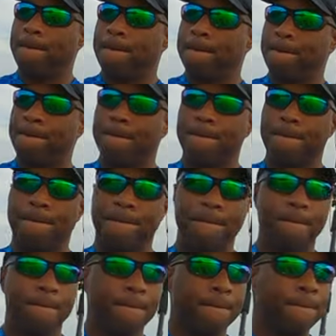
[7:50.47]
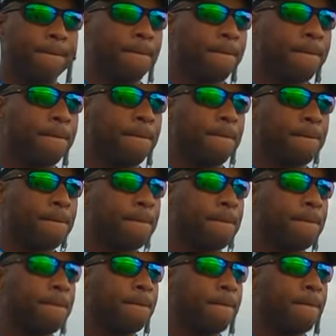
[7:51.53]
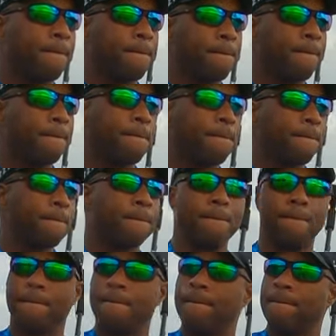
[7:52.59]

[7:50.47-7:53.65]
No one is speaking in this clip.